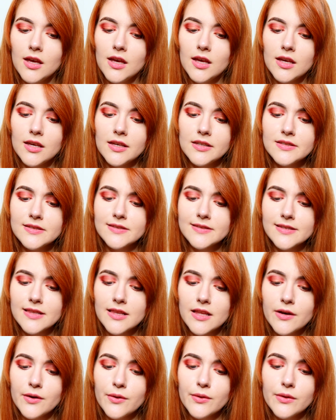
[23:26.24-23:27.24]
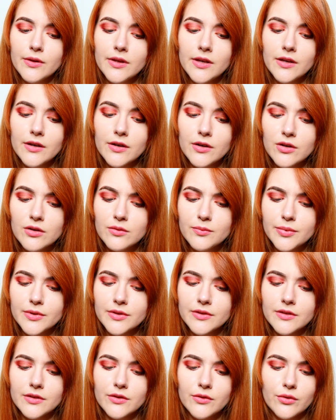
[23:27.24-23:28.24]
He slowly
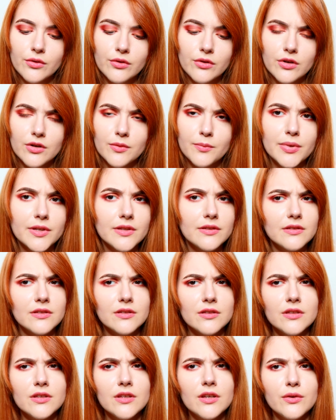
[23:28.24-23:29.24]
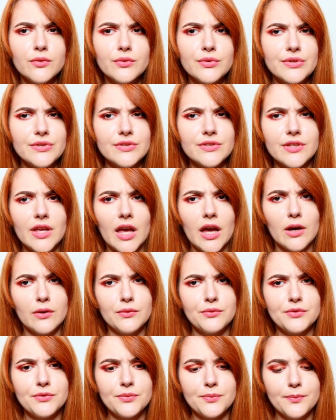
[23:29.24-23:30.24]
opened the door, but no
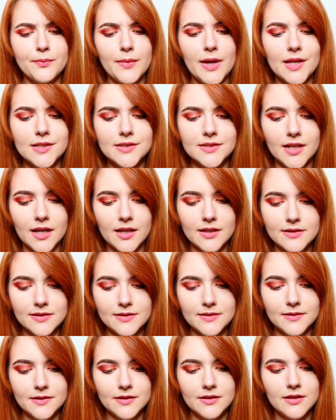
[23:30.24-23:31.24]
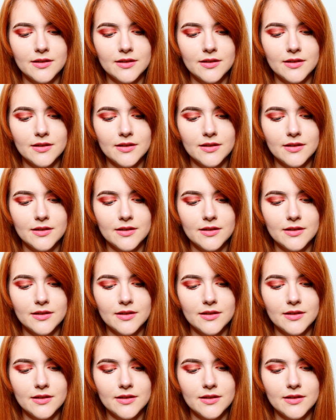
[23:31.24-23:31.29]
sound met us.